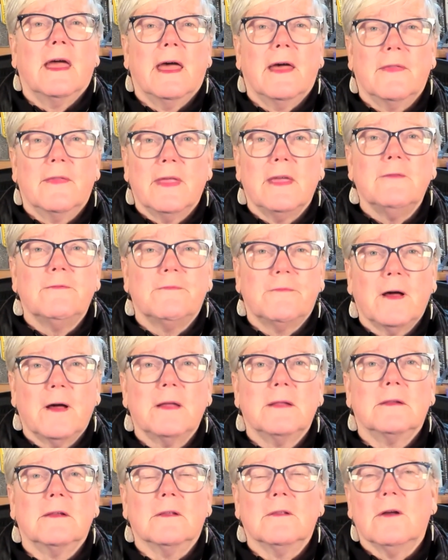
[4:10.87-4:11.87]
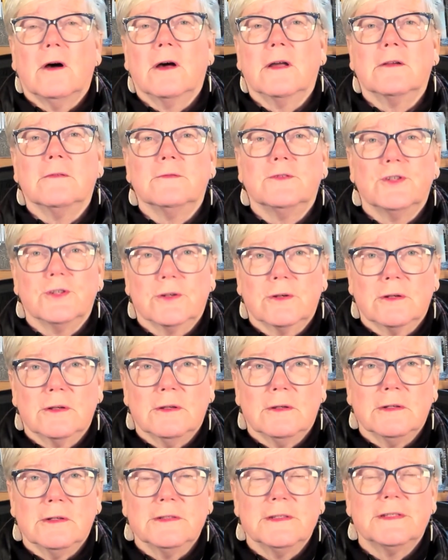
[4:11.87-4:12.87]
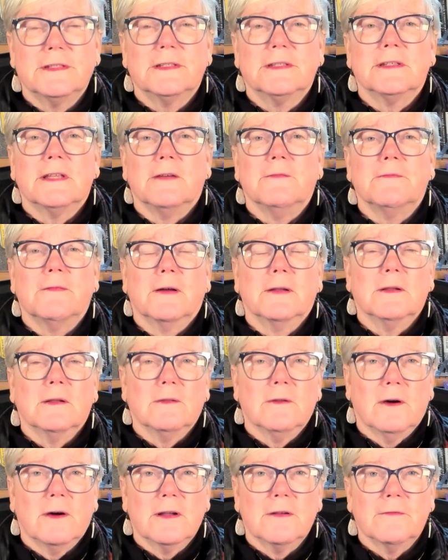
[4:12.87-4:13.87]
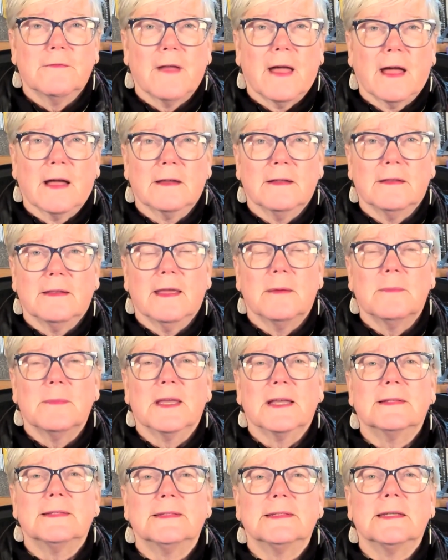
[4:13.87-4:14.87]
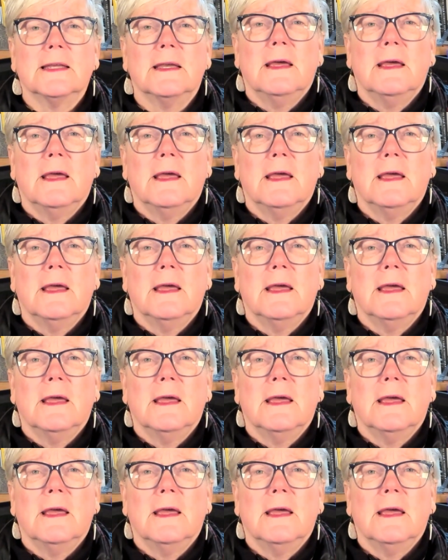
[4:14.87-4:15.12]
And they fund a lot of journalists. They fund a lot of academics.